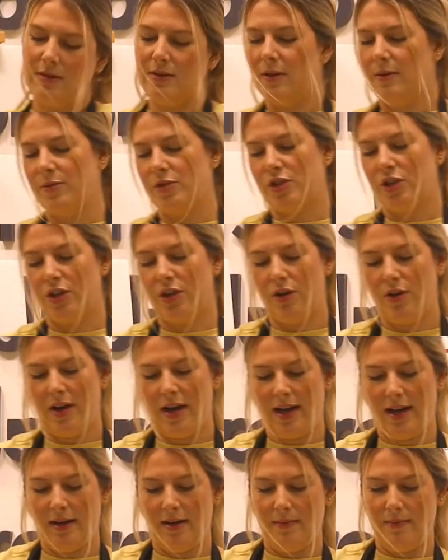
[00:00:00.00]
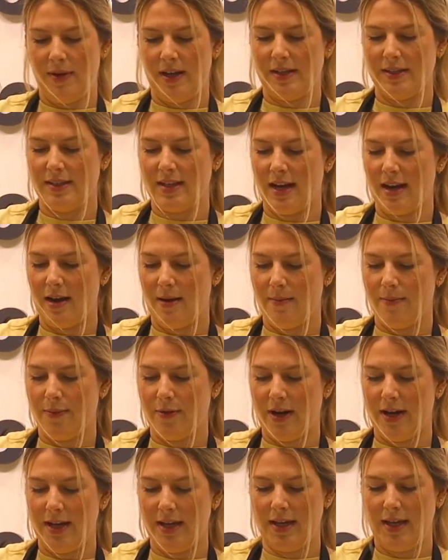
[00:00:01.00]
just going to go ahead and mix that up
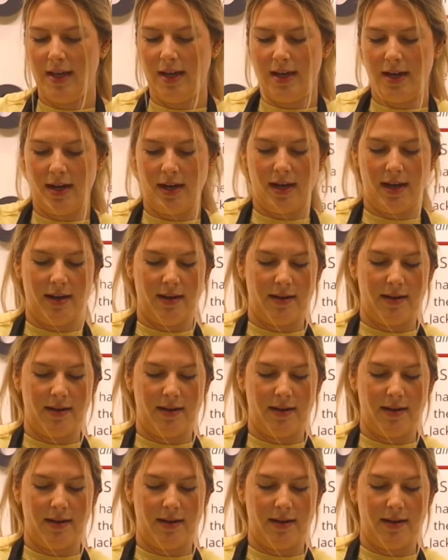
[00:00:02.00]
right here.